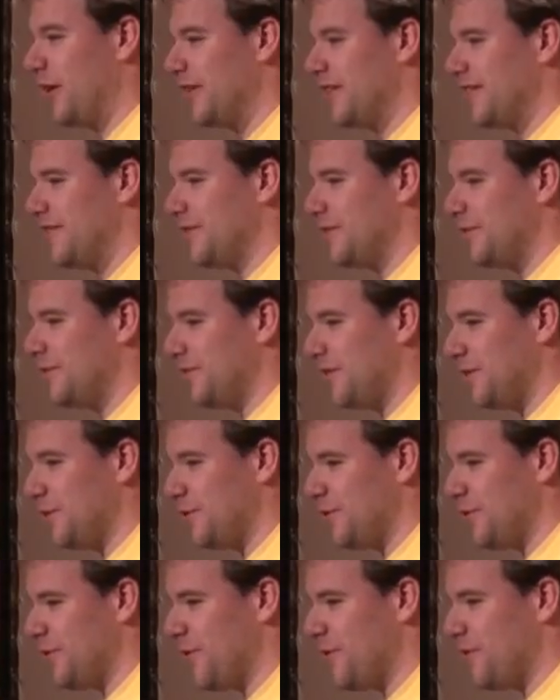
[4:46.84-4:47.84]
God can do for
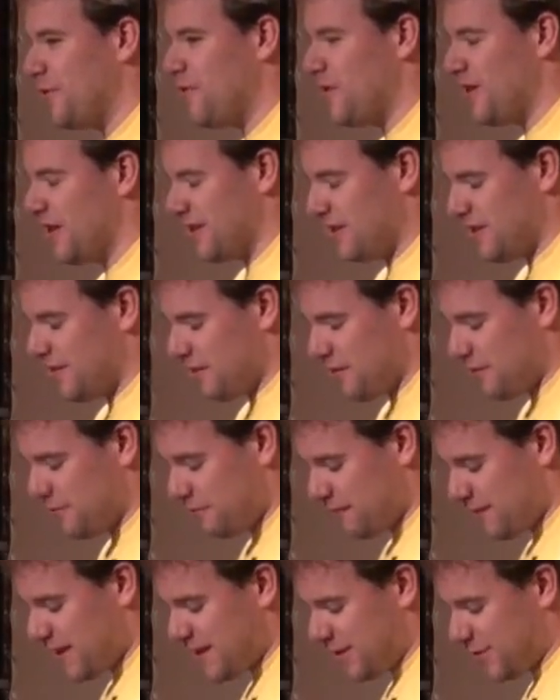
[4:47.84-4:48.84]
you, or what
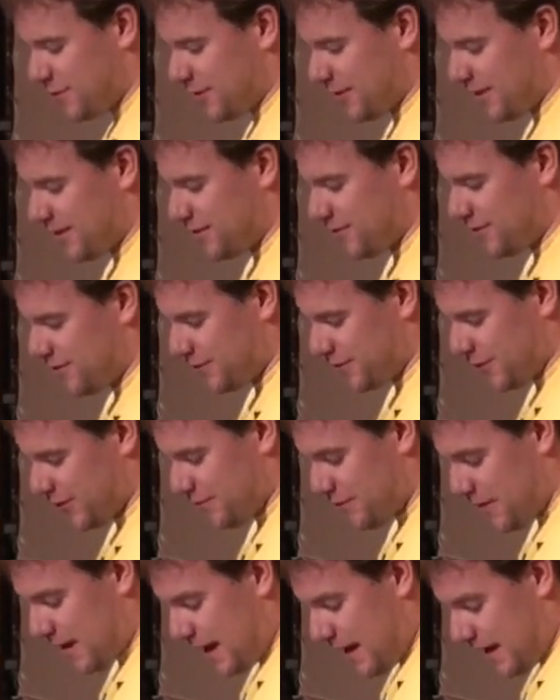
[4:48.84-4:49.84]
free thought can do for
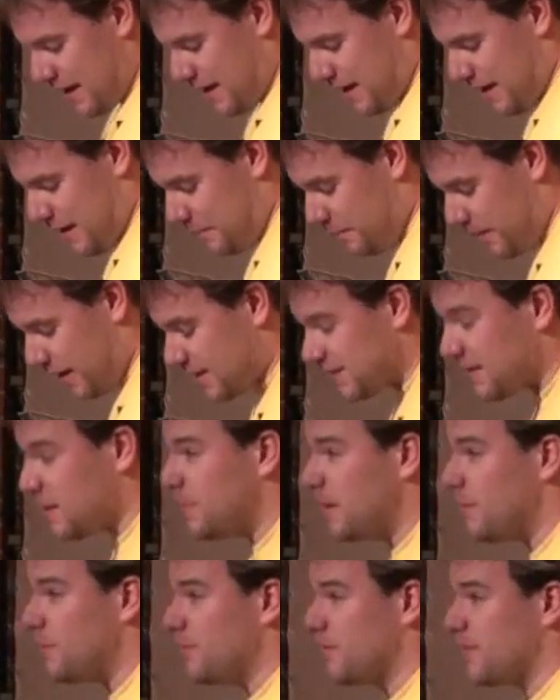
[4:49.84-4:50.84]
you. But
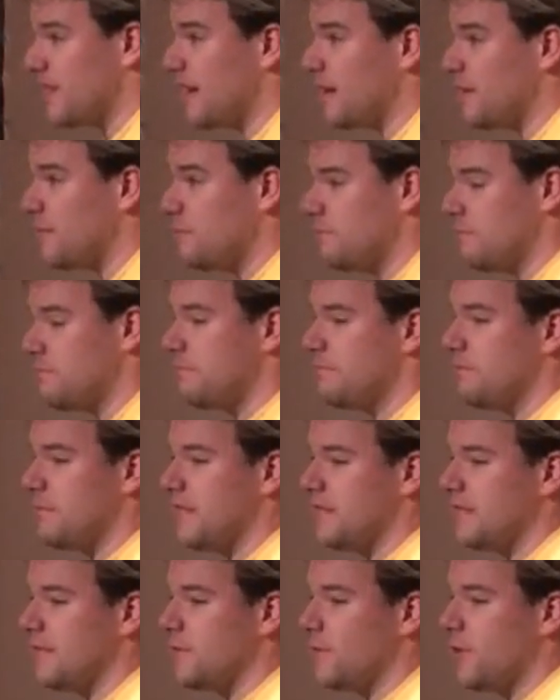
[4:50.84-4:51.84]
some people say,
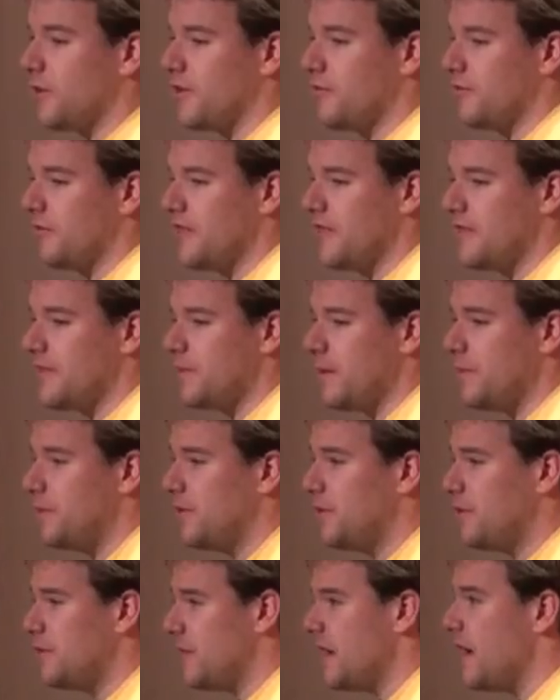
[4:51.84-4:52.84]
this is what the religious
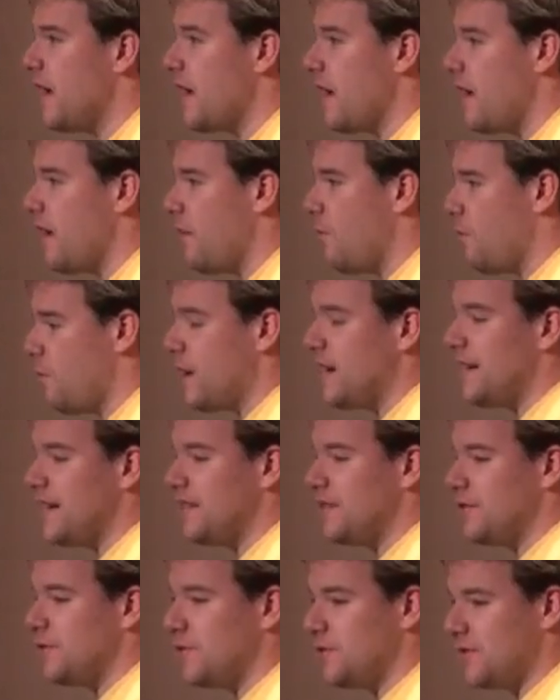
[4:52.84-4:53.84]
people are doing, we
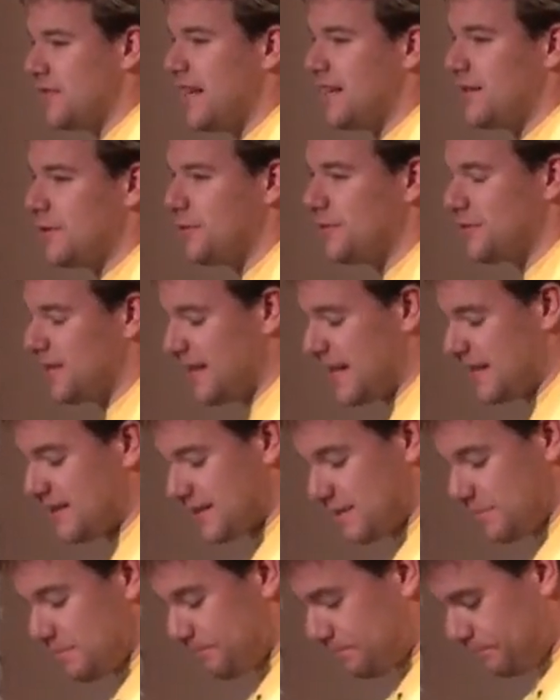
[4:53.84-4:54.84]
need to use their tools
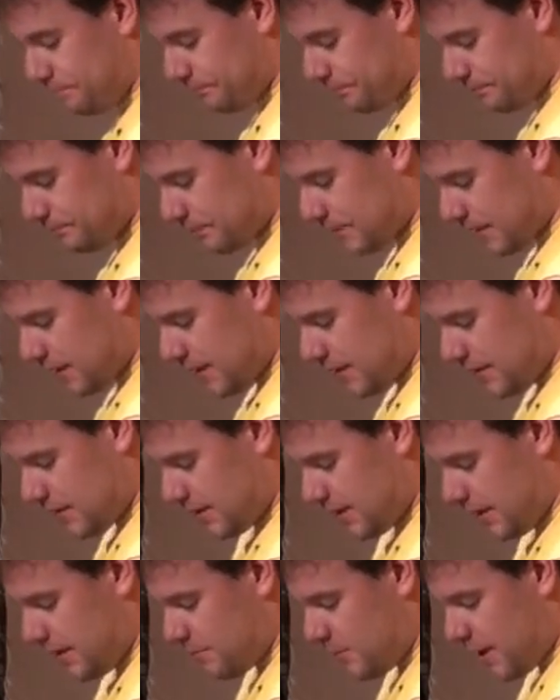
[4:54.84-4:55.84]
against them.
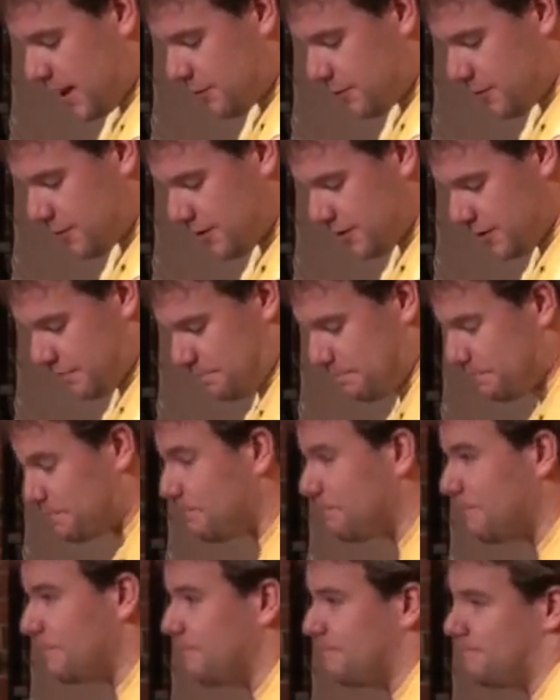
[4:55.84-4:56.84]
It might work.
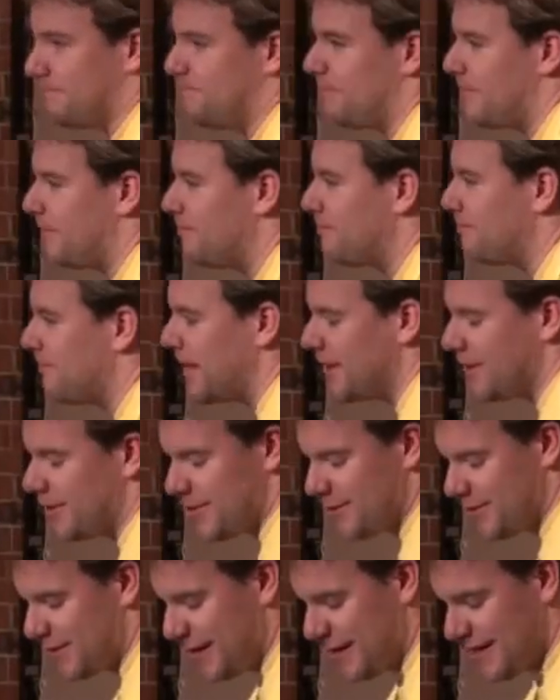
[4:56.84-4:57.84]
I
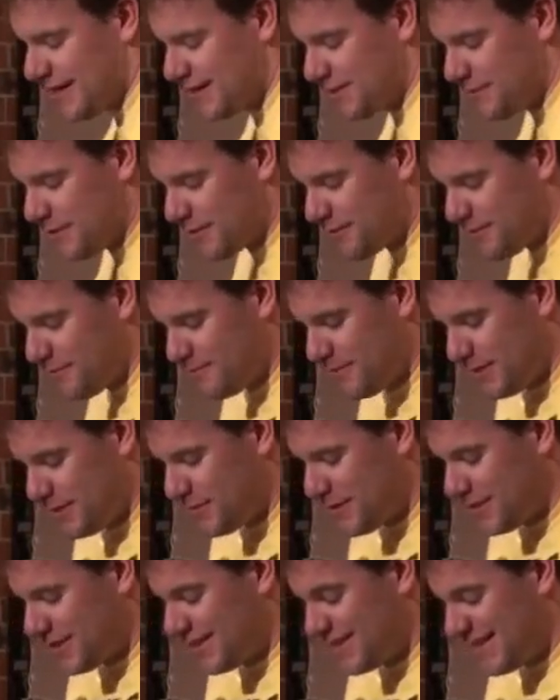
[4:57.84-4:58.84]
don't know, again, it's one of the
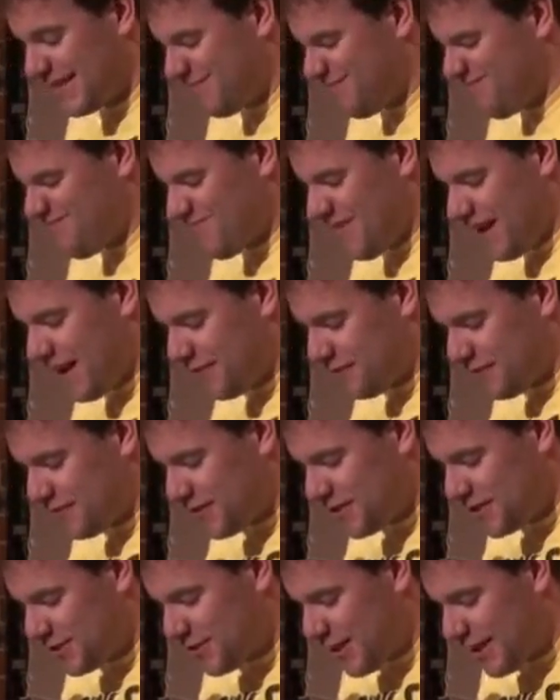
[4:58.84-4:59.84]
questions that I
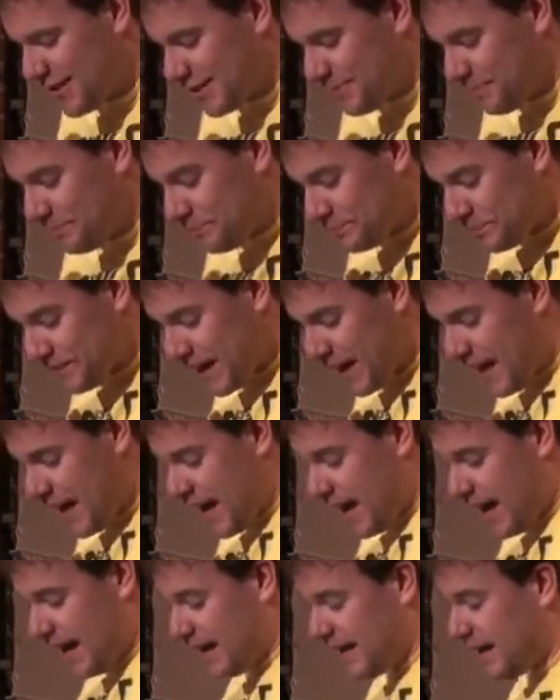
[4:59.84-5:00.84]
refuse to answer.
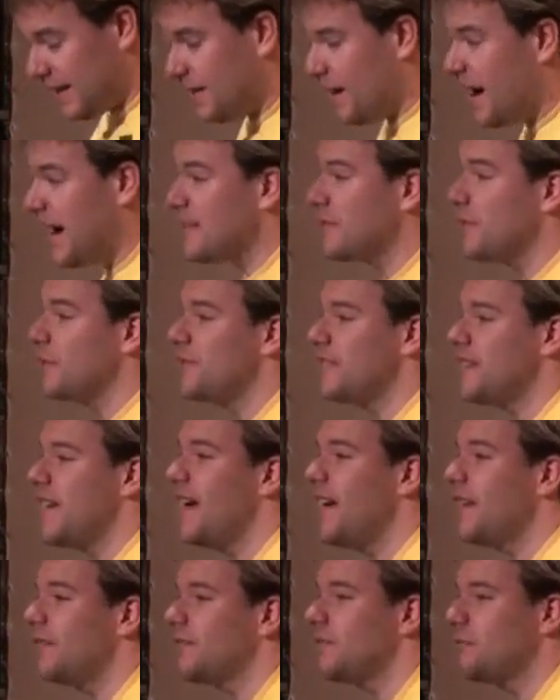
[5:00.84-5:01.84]
I don't
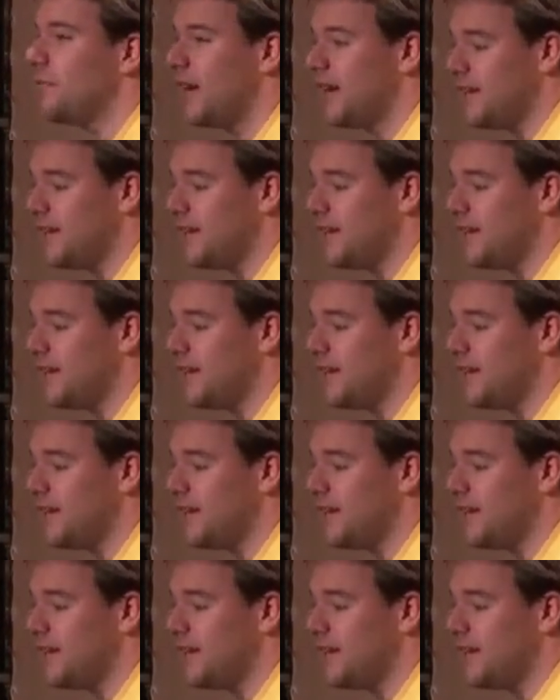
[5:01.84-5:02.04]
doubt,